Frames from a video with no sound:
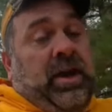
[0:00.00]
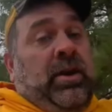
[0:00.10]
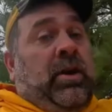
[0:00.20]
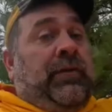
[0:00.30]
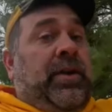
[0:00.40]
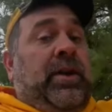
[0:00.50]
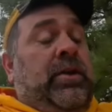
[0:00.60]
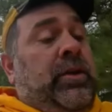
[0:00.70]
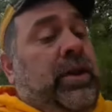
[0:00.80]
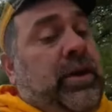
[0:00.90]
you know i'll
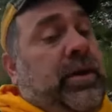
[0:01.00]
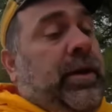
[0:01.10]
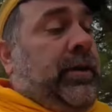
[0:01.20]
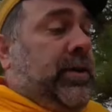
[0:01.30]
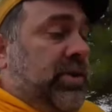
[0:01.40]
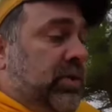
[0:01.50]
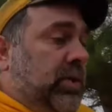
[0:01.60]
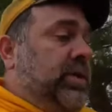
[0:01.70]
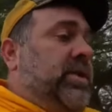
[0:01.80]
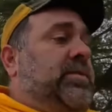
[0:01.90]
video the uh, the
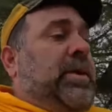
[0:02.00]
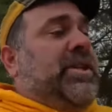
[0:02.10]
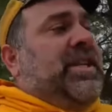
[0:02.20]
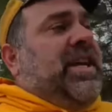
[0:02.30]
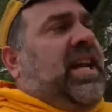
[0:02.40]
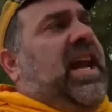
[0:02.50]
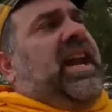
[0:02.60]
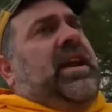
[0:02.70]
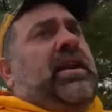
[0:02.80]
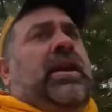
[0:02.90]
tours as much as i
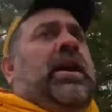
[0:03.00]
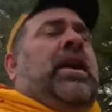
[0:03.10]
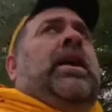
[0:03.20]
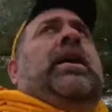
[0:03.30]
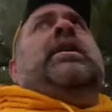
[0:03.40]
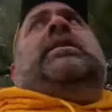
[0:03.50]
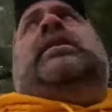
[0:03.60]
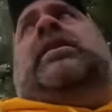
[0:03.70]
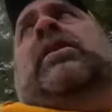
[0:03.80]
can and then